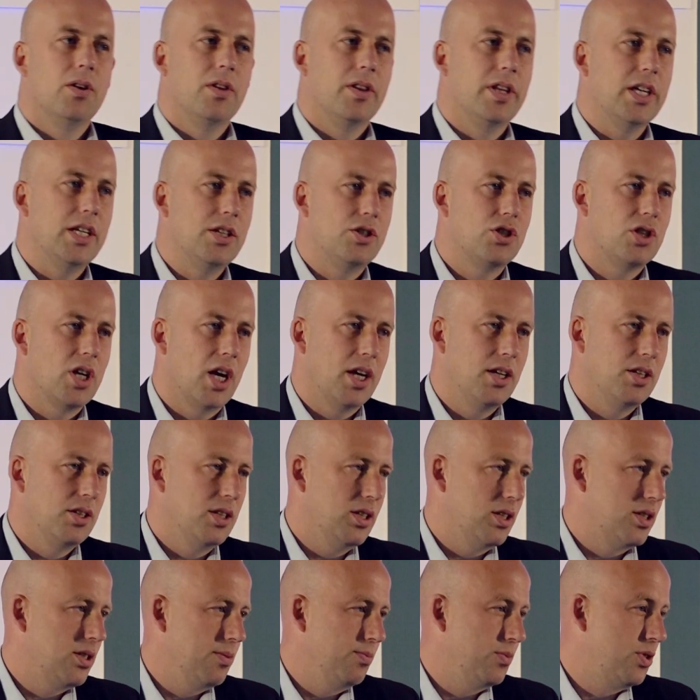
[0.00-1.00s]
these
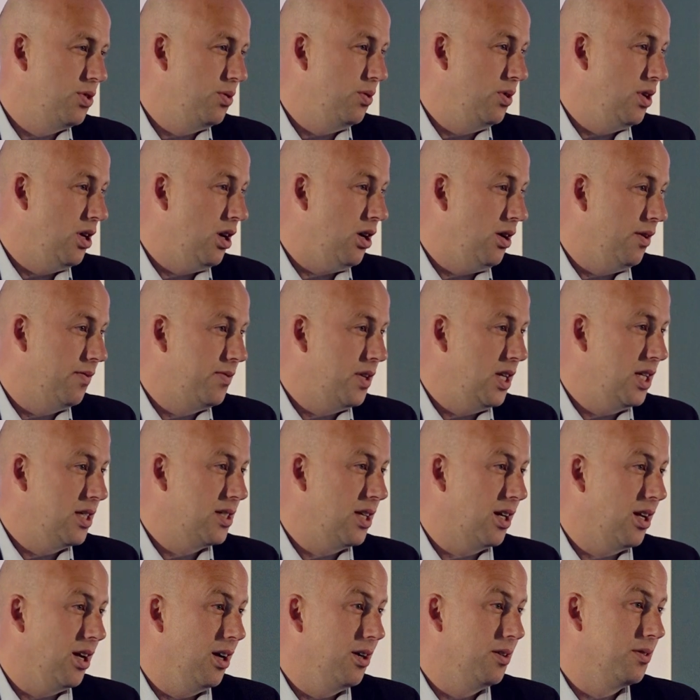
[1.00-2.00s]
changes some 2.5 years
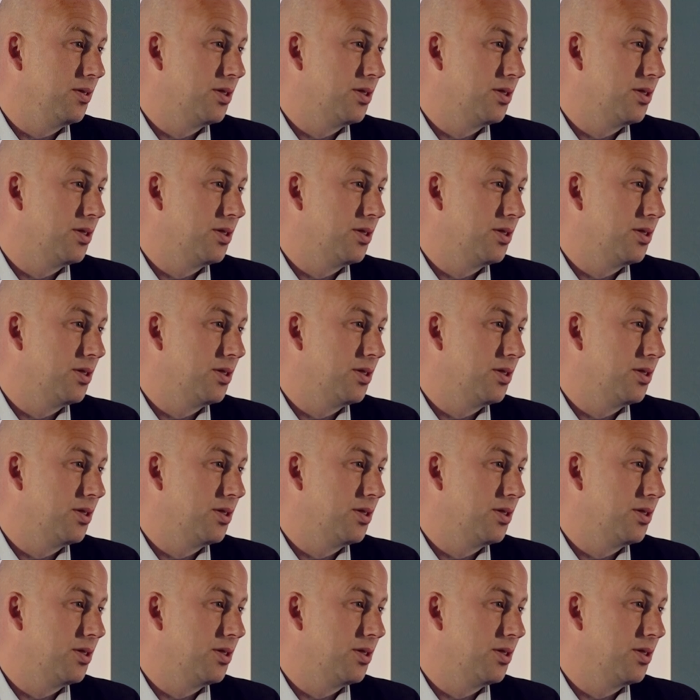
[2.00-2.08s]
ago.